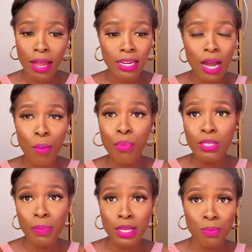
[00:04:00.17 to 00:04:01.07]
they can
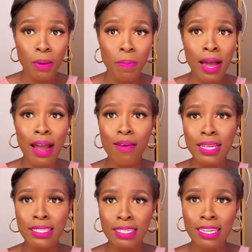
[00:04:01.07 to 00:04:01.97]
put pen to paper and
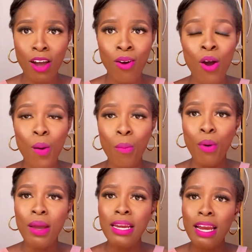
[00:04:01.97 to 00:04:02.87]
write it down, but
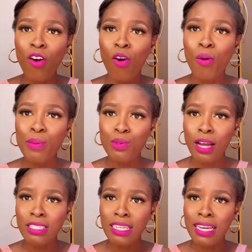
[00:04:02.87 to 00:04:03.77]
when it now comes to
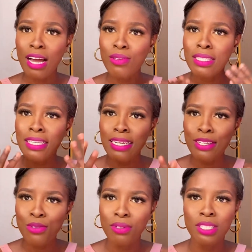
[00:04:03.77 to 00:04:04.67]
actually now saying
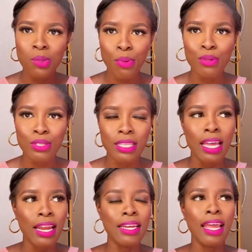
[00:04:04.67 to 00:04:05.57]
it on the spot,
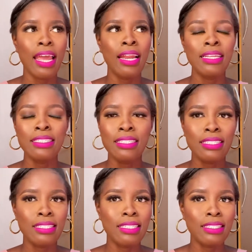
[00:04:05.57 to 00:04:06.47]
then
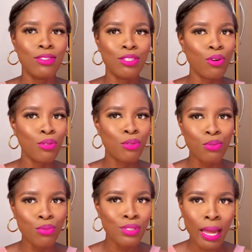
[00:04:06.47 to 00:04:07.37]
it turns
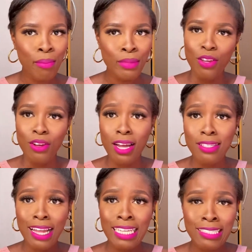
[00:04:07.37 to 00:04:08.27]
to stammering. You now
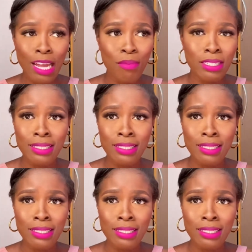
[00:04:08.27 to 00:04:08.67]
start stammering